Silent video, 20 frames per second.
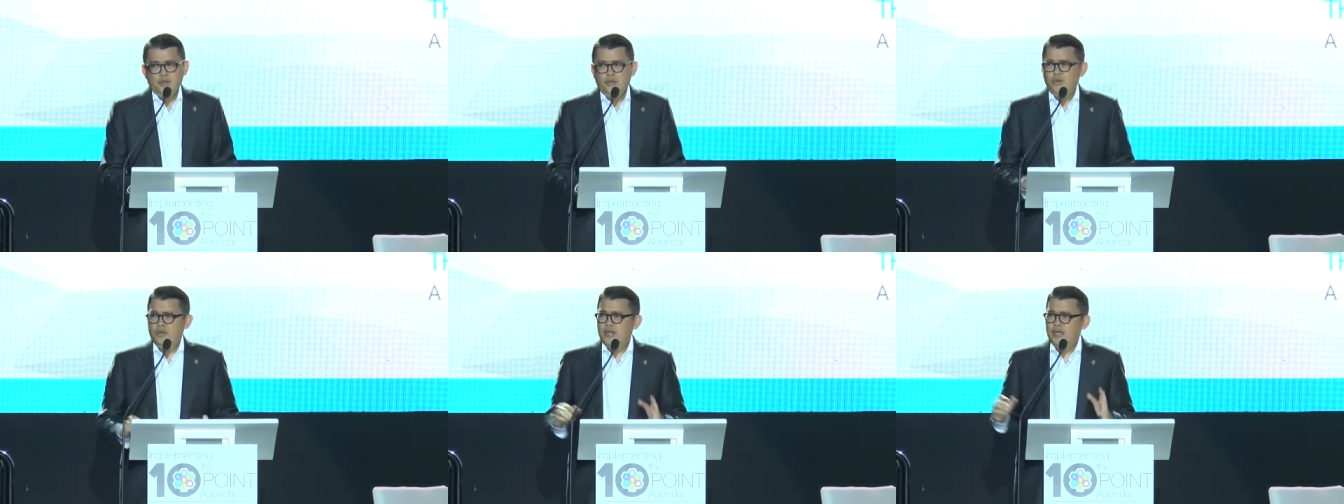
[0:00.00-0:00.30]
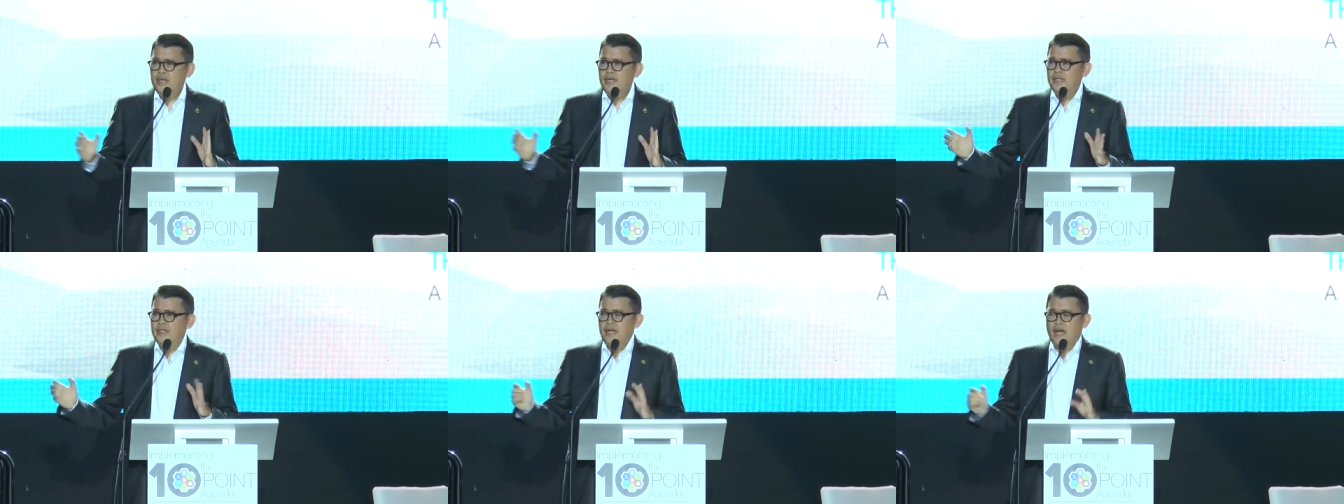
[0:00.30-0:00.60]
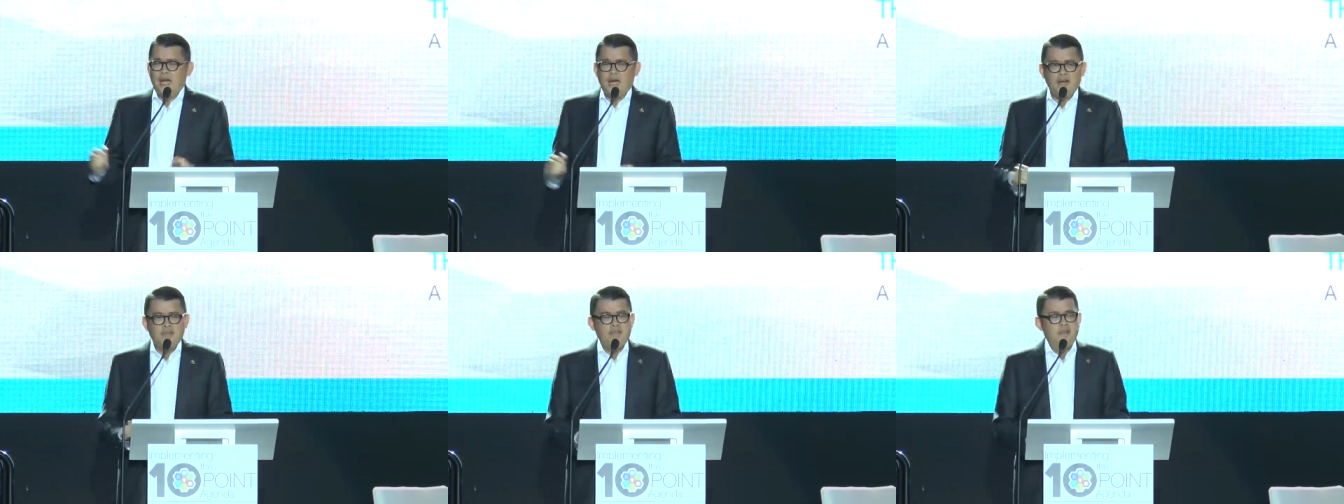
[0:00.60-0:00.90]
You cannot
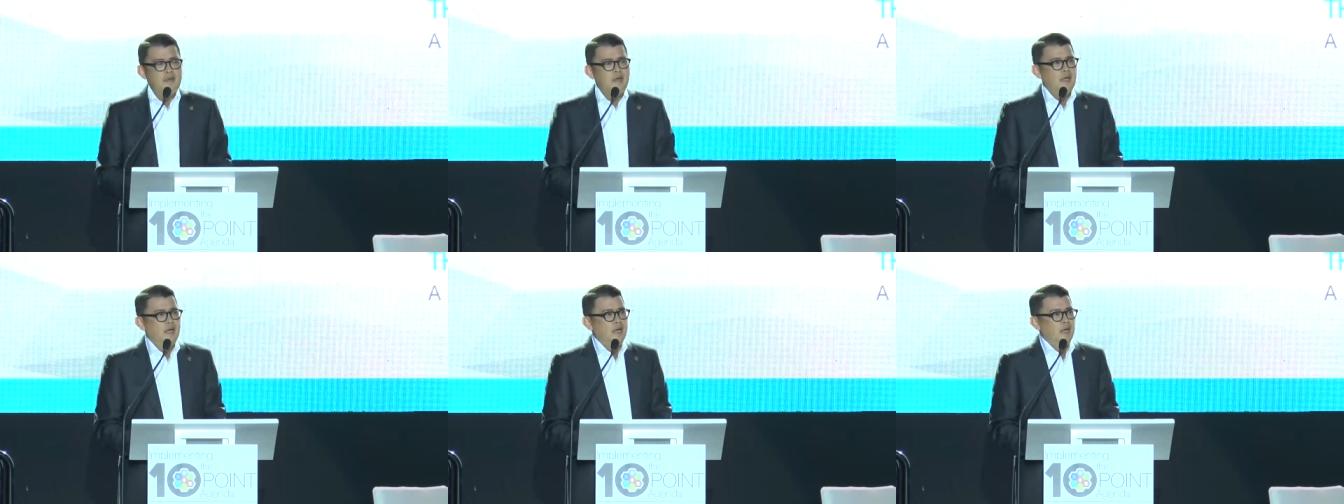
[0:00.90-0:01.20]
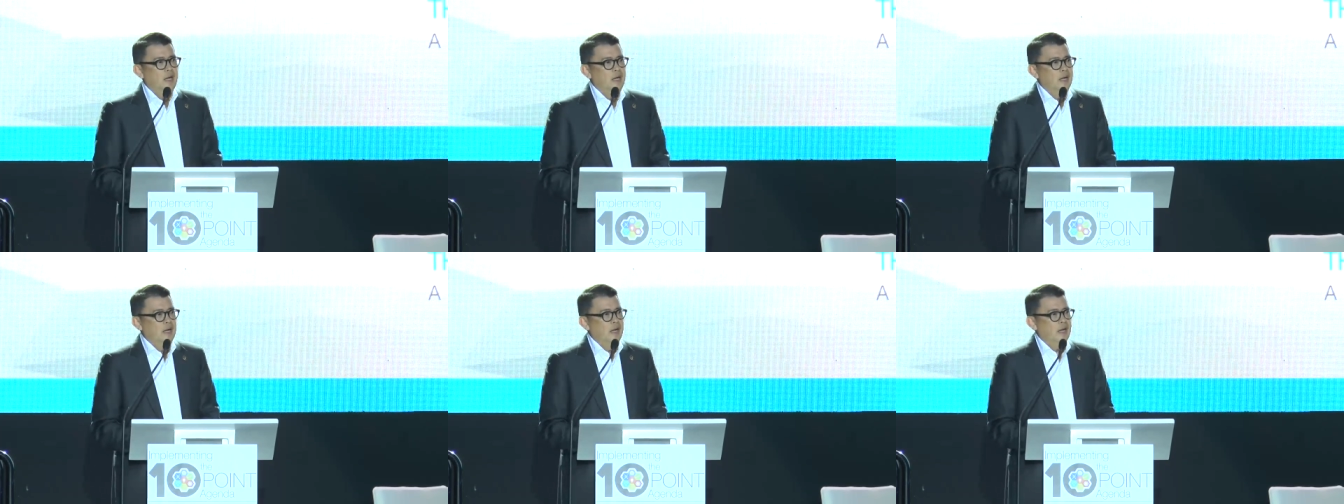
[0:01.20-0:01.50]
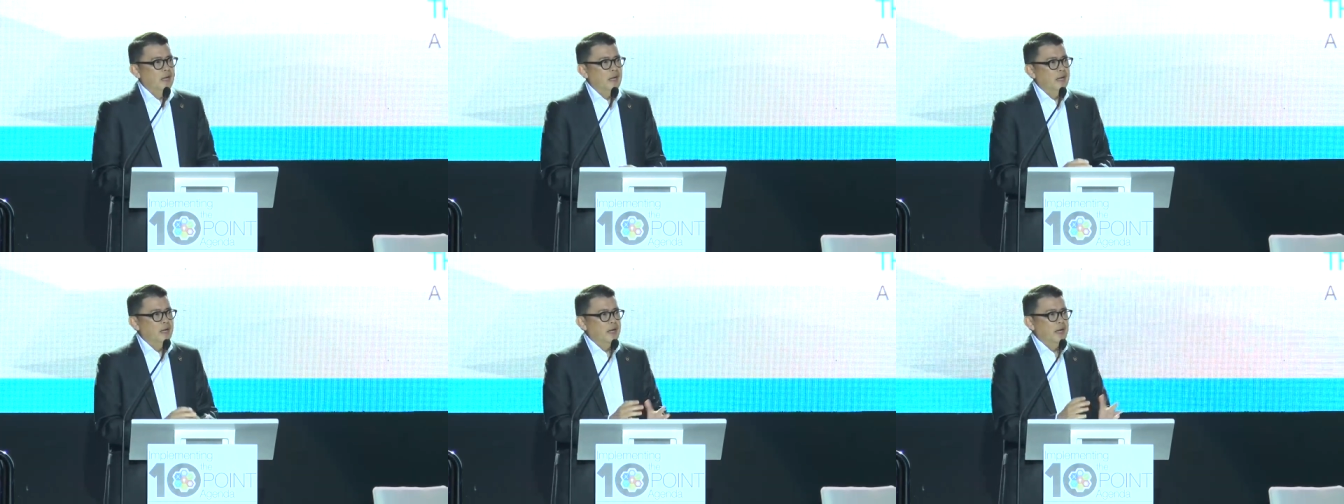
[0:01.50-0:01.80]
have
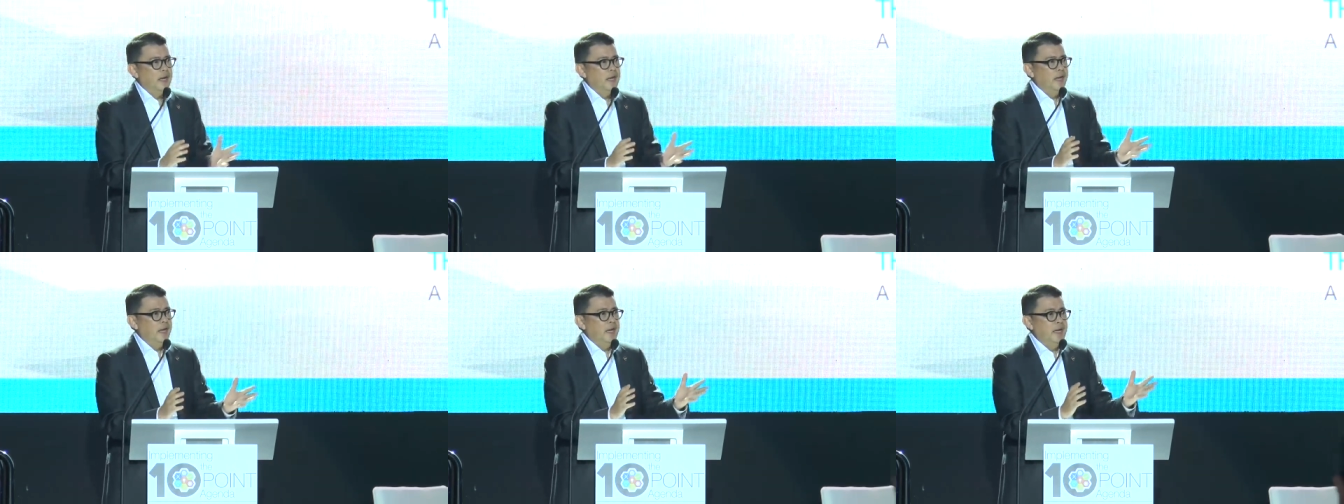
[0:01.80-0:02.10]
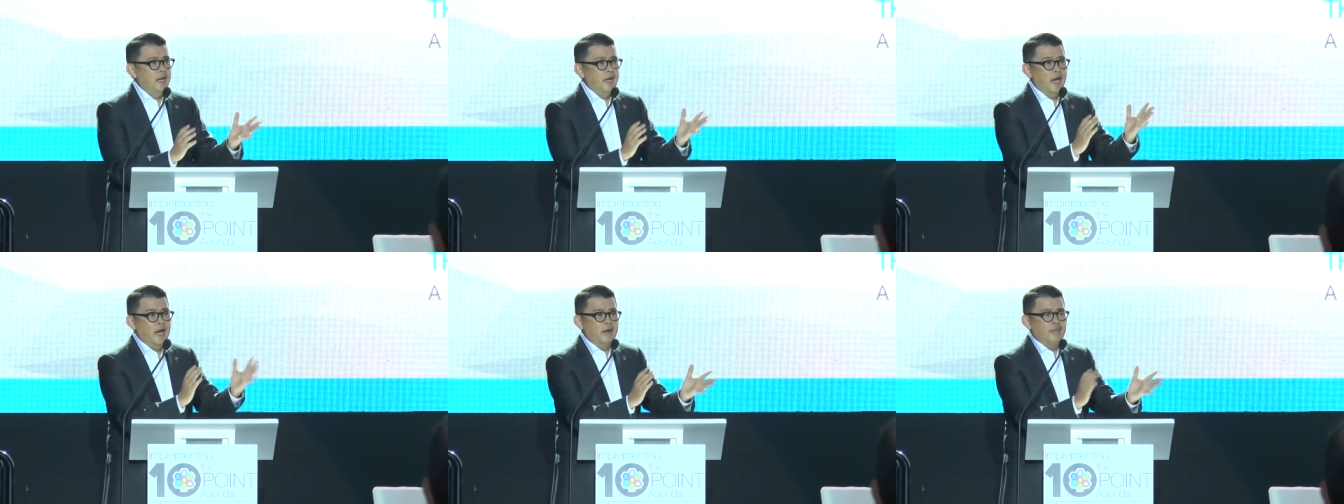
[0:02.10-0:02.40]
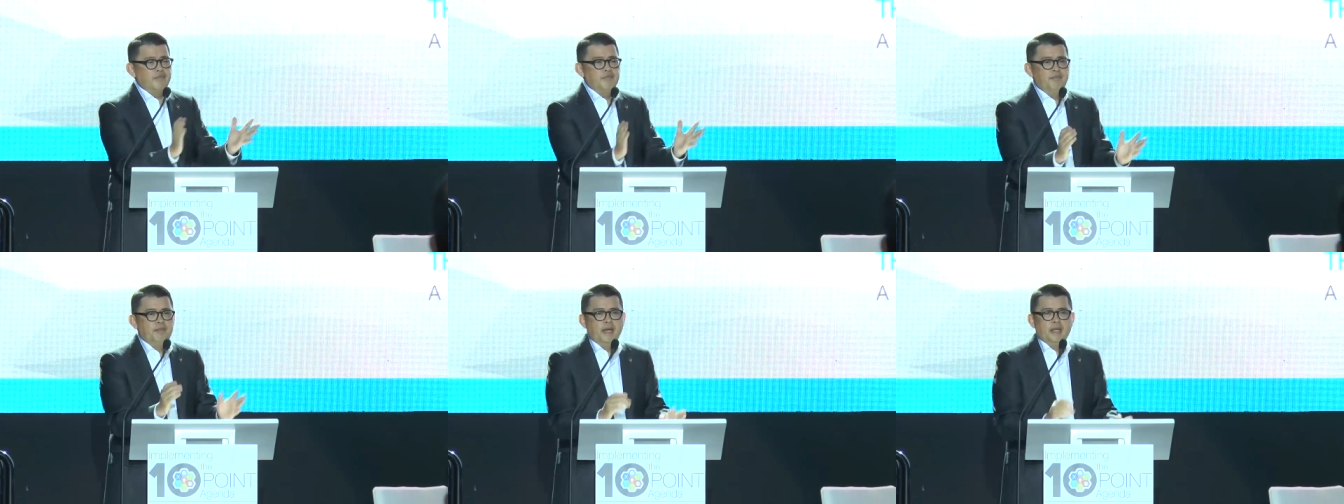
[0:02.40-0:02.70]
a
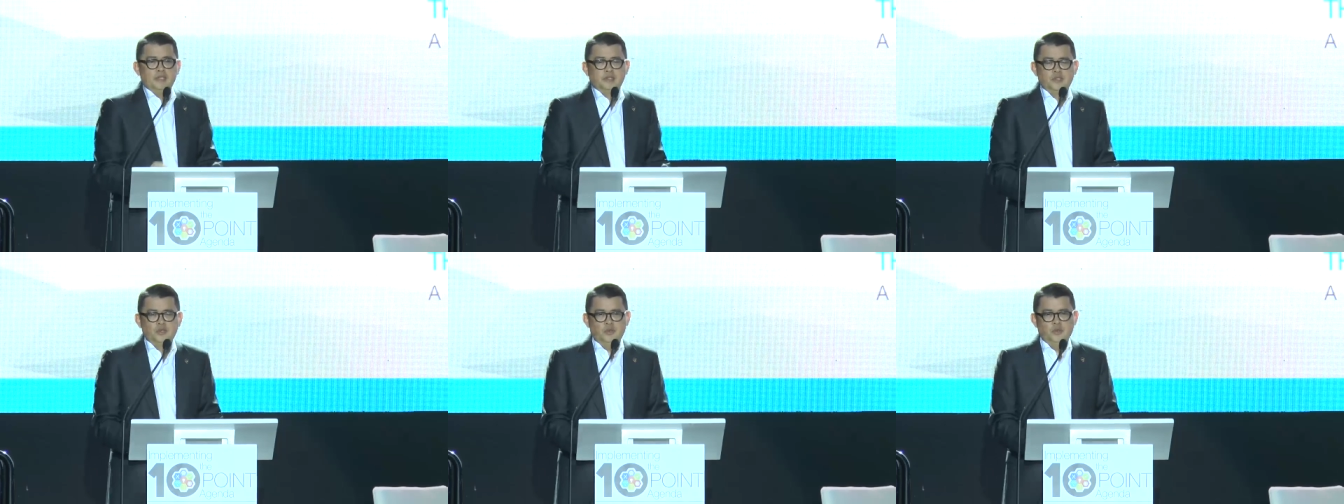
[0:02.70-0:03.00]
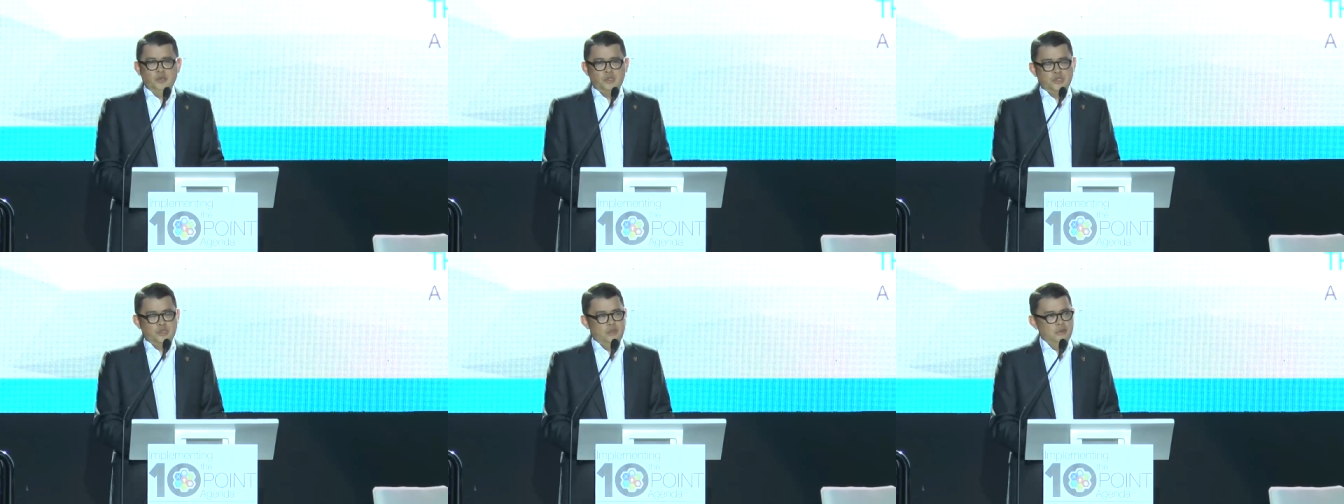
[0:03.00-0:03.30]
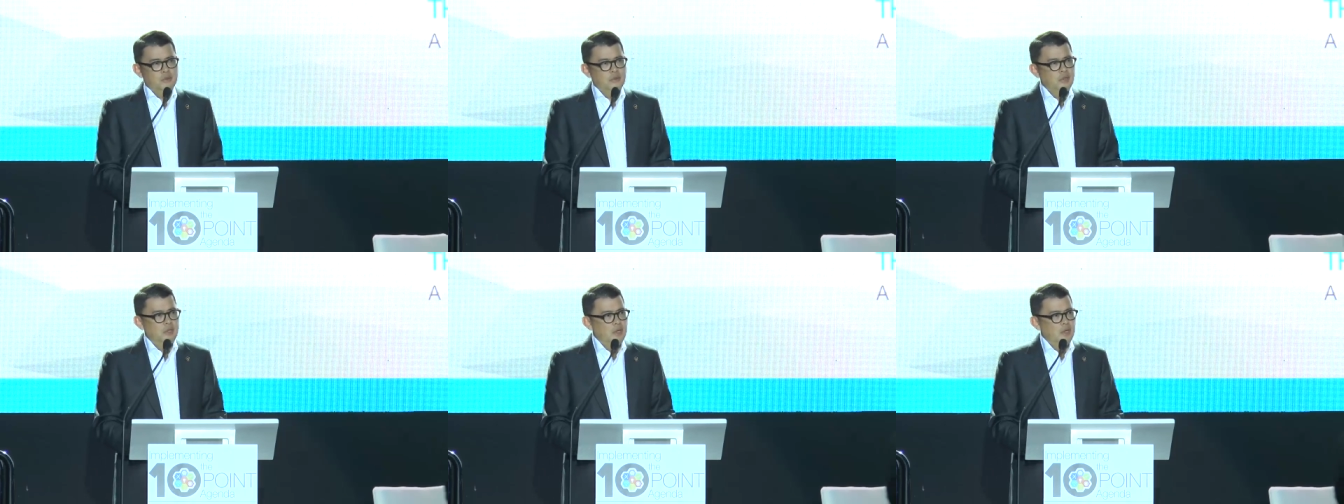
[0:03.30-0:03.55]
half-baked solution.